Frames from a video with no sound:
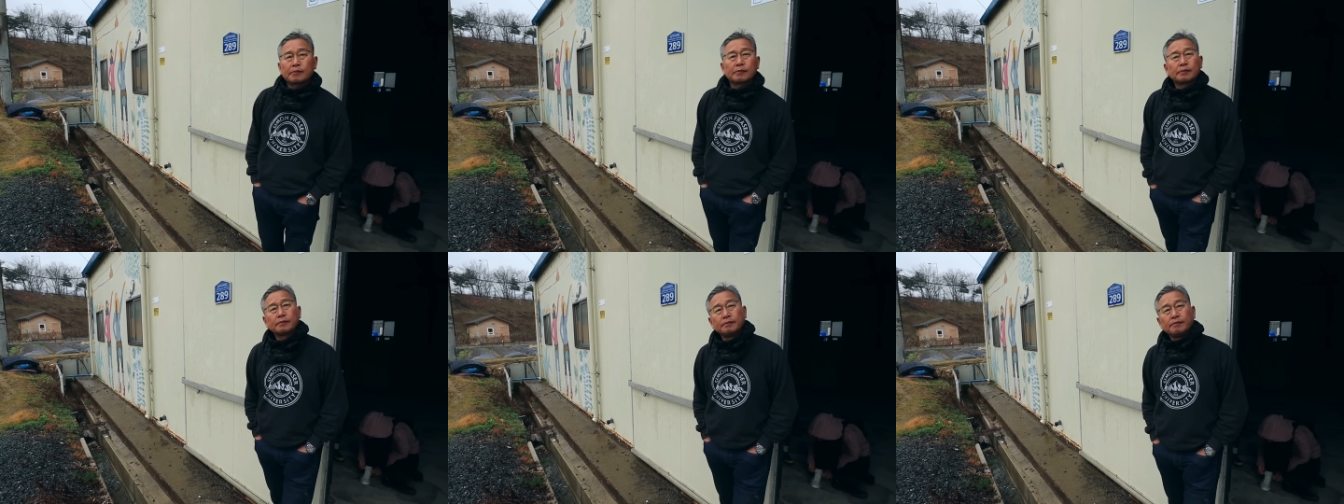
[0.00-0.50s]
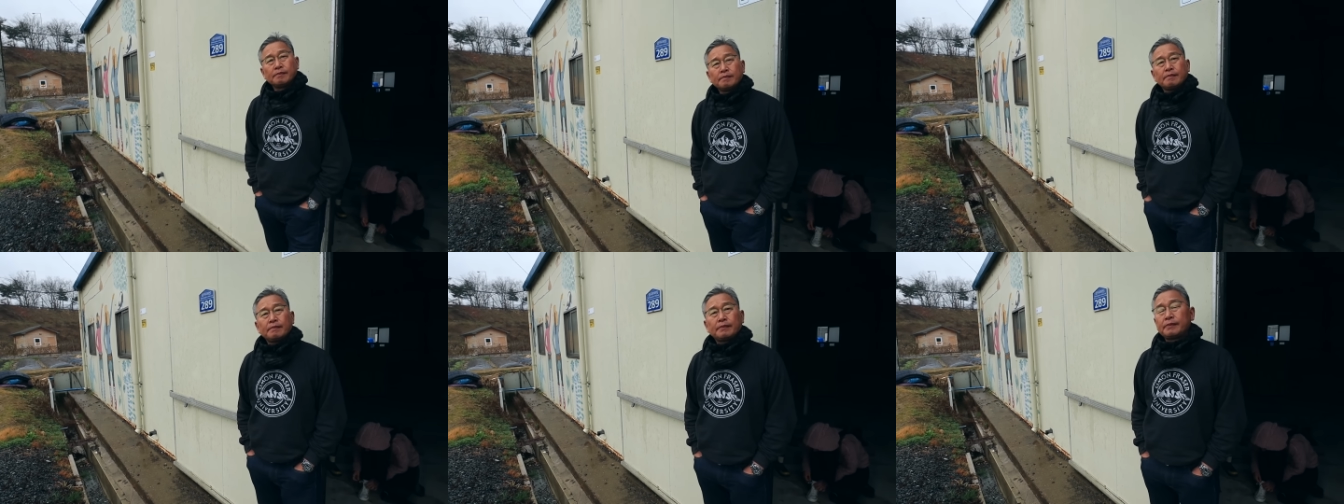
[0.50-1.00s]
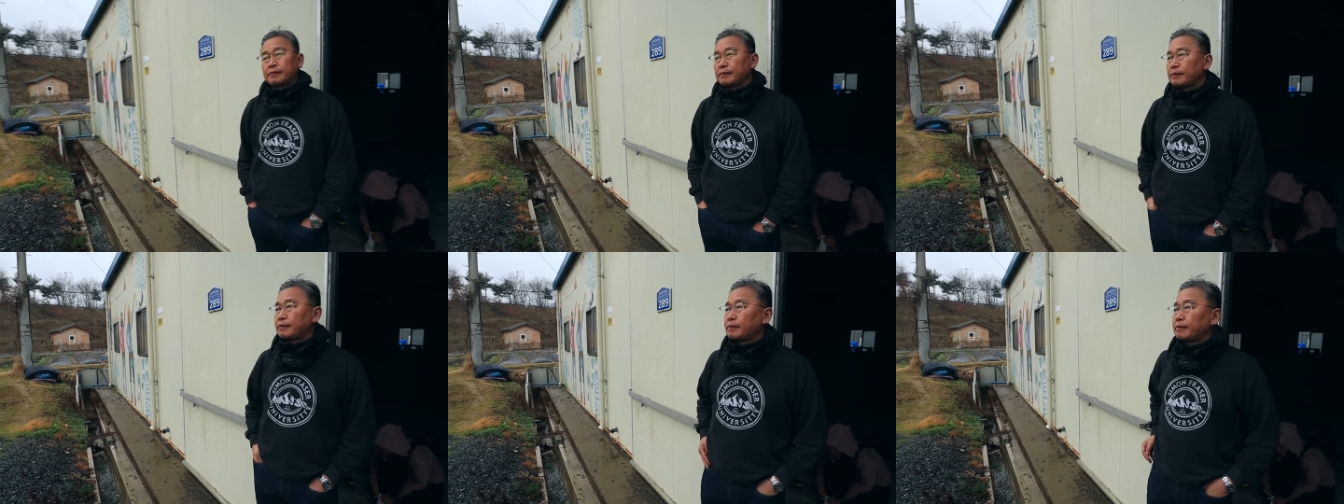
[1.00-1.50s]
like JMS and
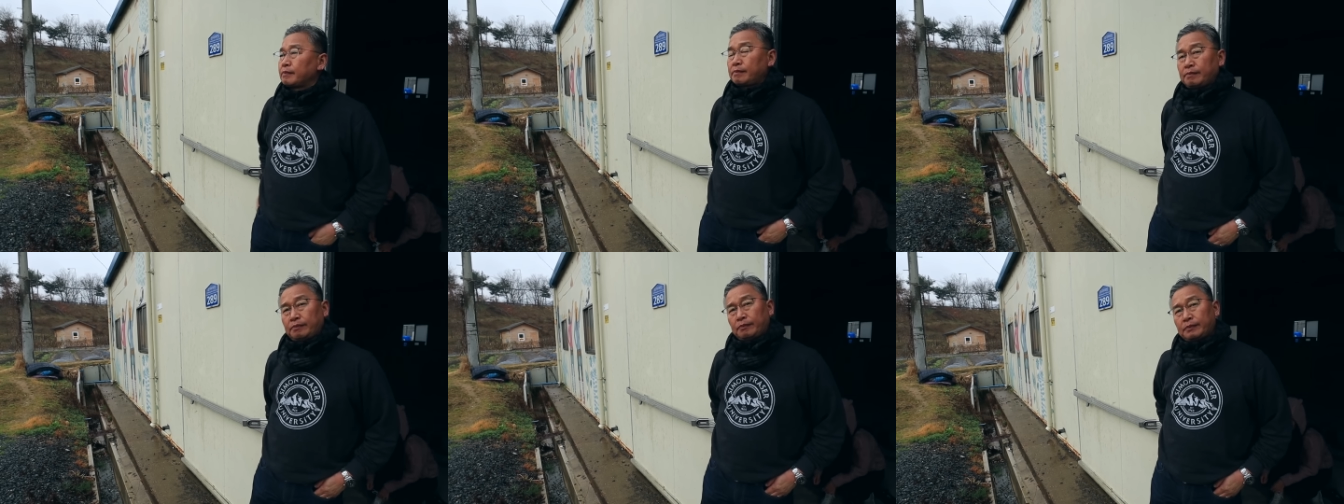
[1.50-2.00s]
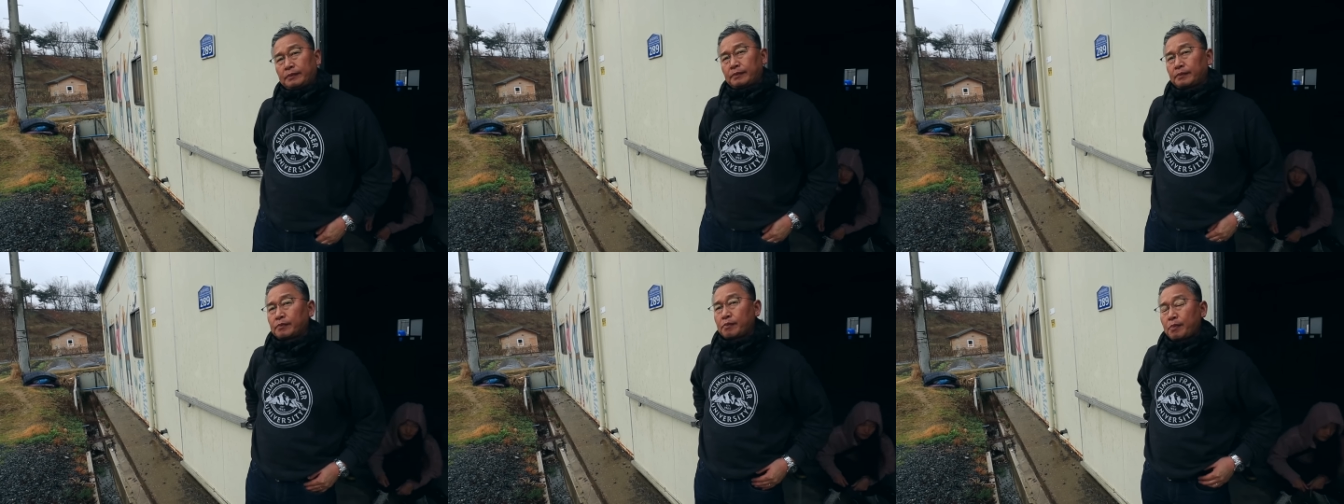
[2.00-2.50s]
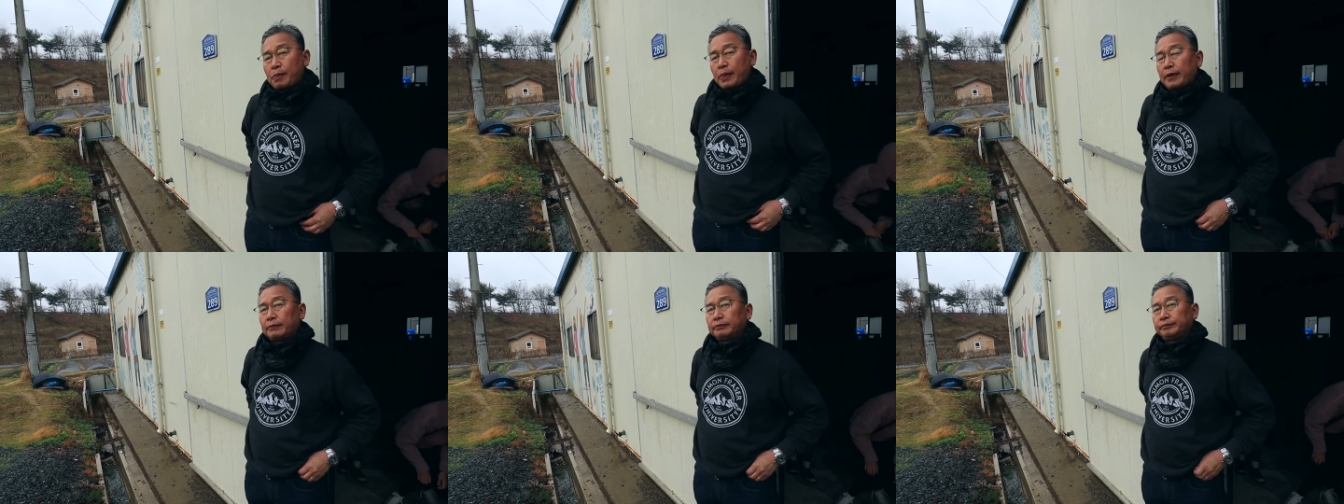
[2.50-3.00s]
JLF? Isn't the JMS
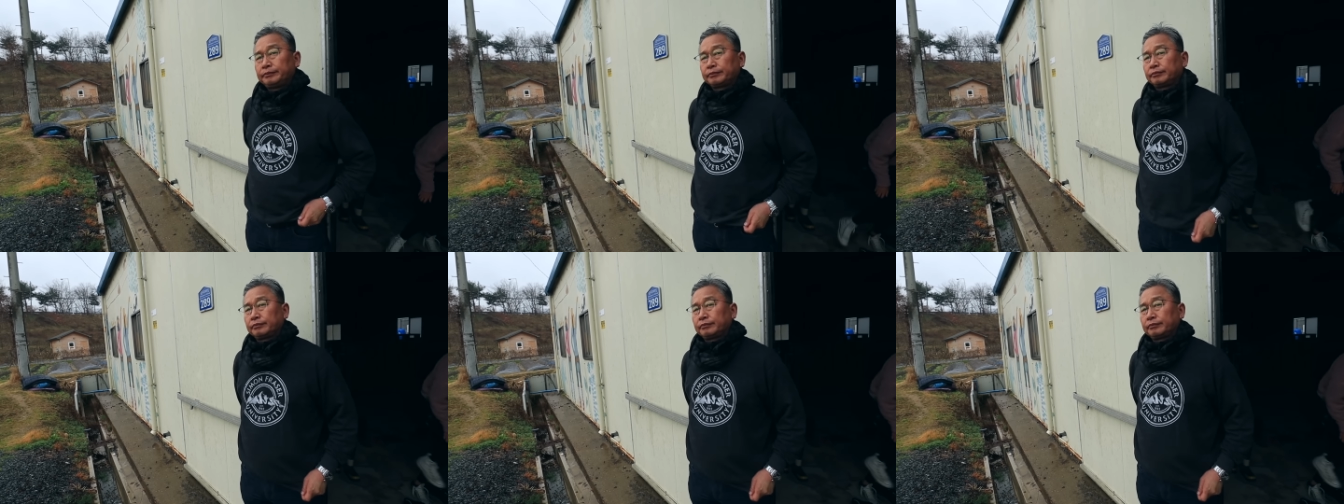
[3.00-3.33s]
providing